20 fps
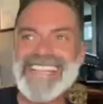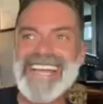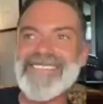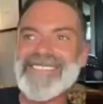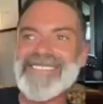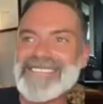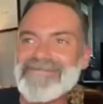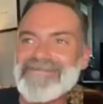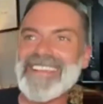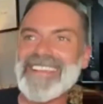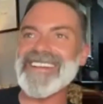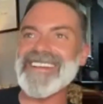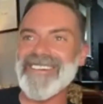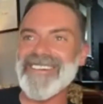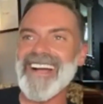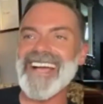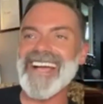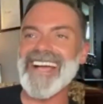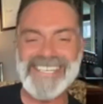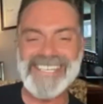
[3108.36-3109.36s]
that would be
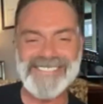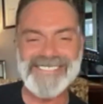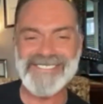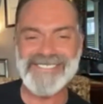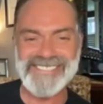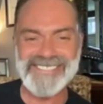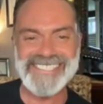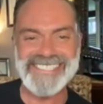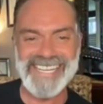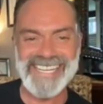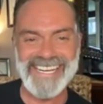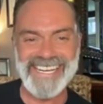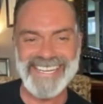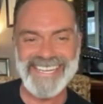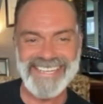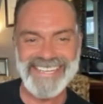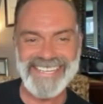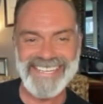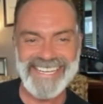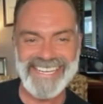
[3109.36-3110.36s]
quite an
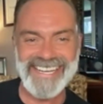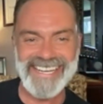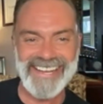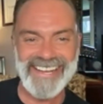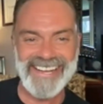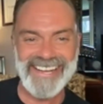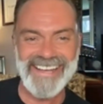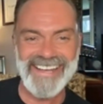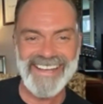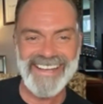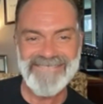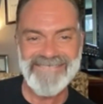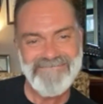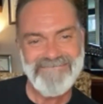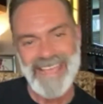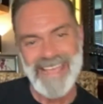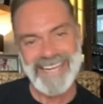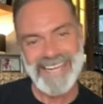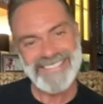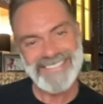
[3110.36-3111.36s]
interesting
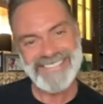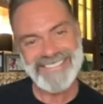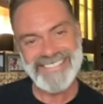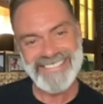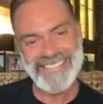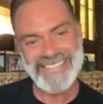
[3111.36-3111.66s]
mix.